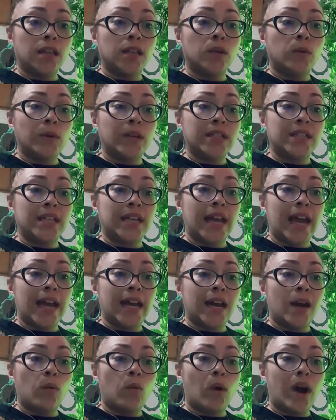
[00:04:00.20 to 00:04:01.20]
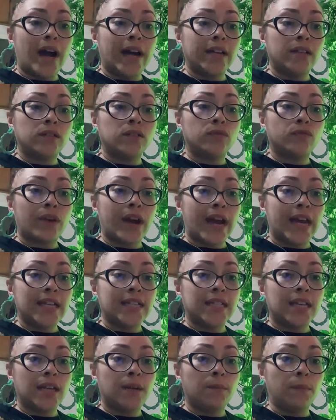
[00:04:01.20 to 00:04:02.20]
Louisiana wild
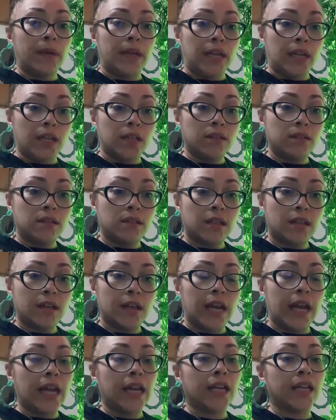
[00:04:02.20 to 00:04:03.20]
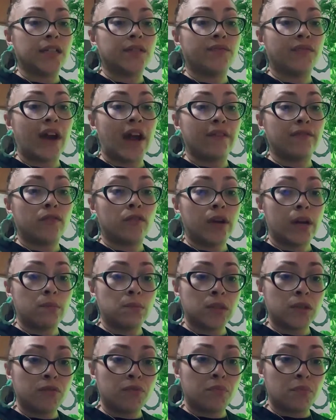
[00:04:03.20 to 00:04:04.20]
rice and beans. It is 5
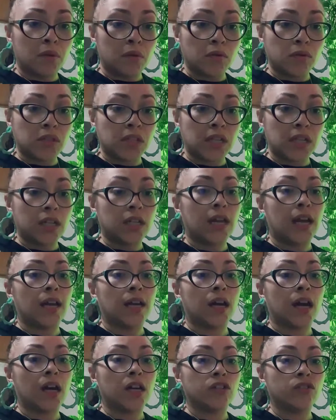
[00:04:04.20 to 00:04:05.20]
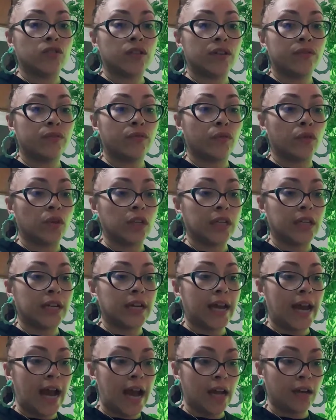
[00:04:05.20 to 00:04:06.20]
grams of protein and 140
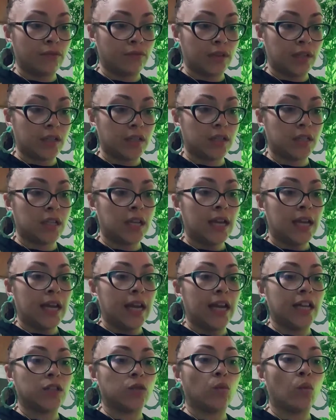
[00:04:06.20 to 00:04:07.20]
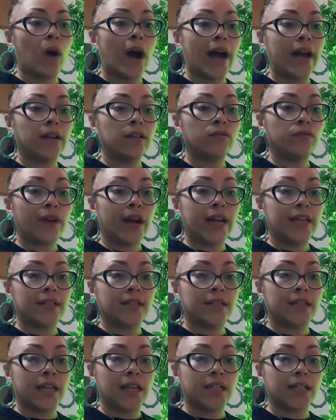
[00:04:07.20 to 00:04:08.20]
calories. It's wild
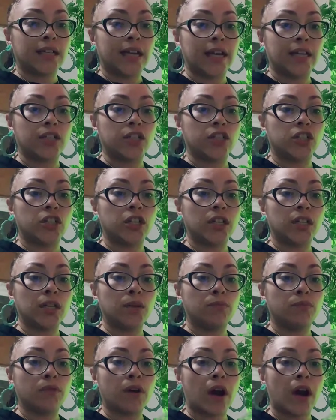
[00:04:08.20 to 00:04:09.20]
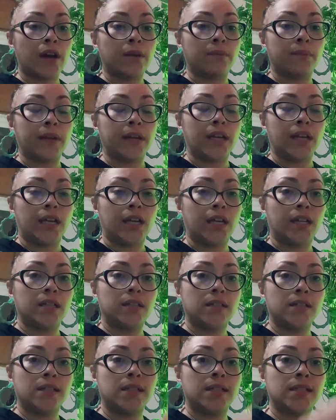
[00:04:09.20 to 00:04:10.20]
rice sticks and chili broad
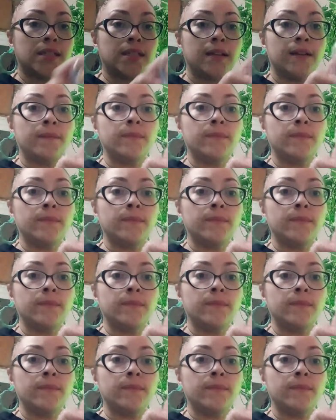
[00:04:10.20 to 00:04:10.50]
beans.